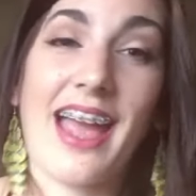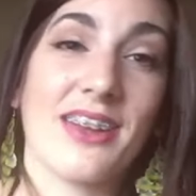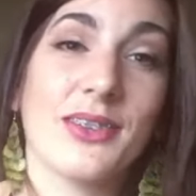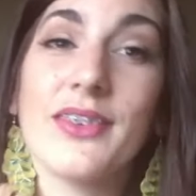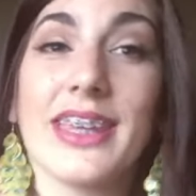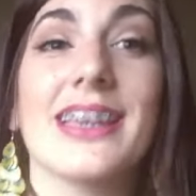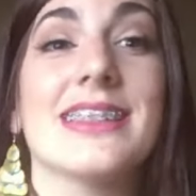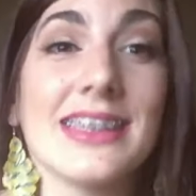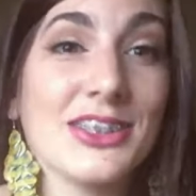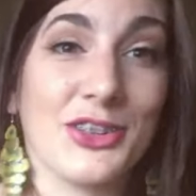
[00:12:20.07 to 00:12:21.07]
don't even think
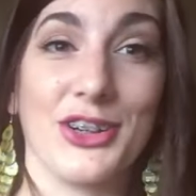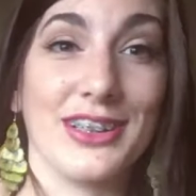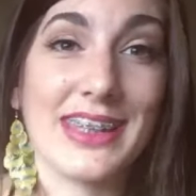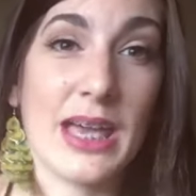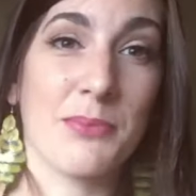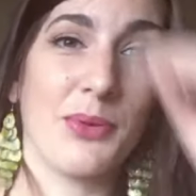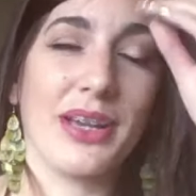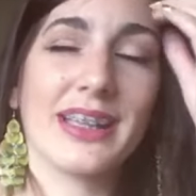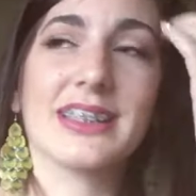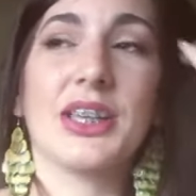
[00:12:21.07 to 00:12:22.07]
he's into girls at that
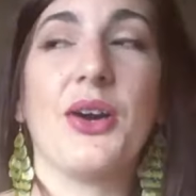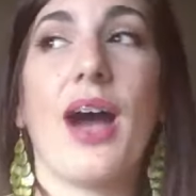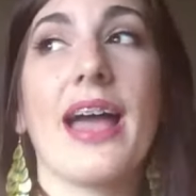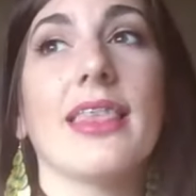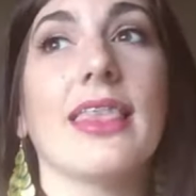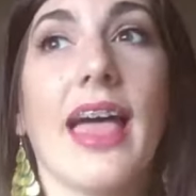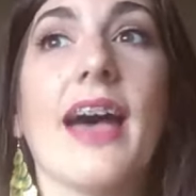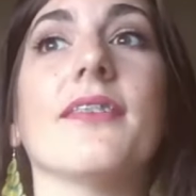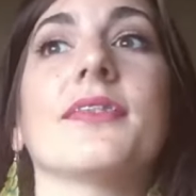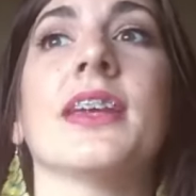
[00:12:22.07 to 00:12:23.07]
point. And so I
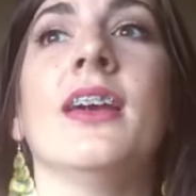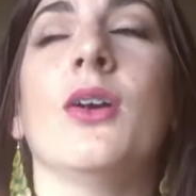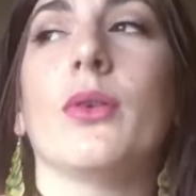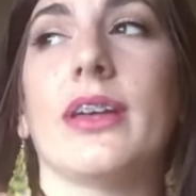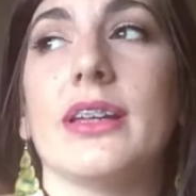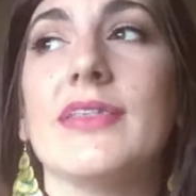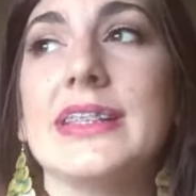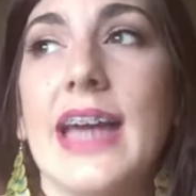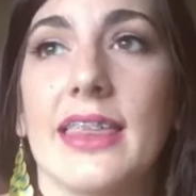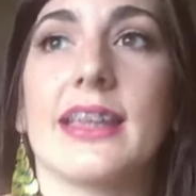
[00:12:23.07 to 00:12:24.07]
left without even
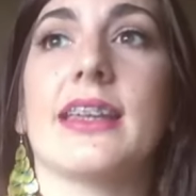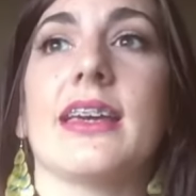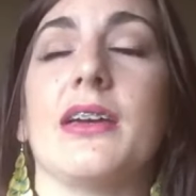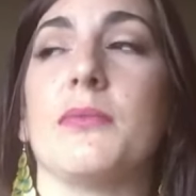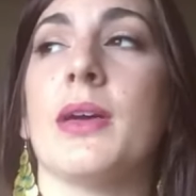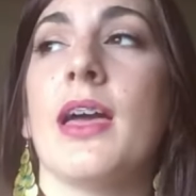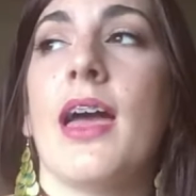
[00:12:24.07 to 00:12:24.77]
telling him,